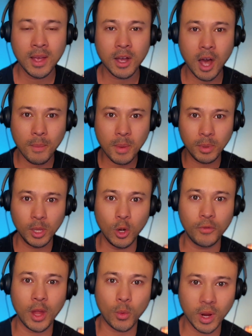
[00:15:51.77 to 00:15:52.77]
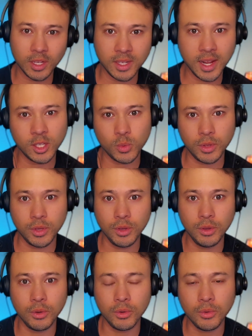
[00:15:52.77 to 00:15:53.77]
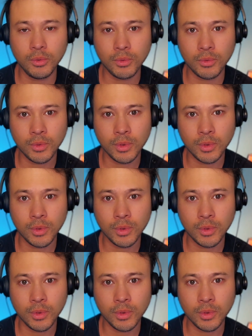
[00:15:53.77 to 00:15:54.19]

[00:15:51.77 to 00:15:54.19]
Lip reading: Comment below if that resonates with you.